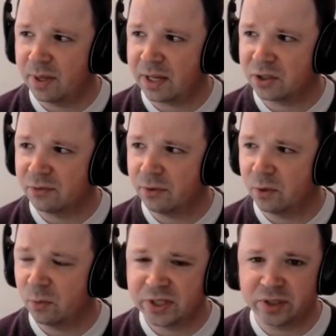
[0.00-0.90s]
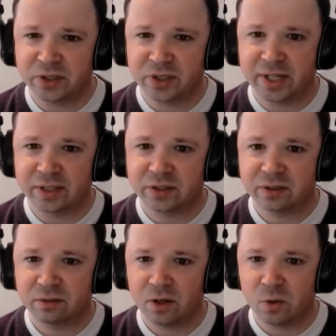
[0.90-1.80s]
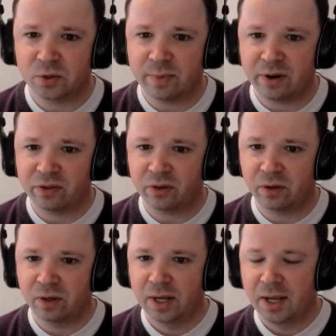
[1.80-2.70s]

be actually from the Western States Ultra Marathon,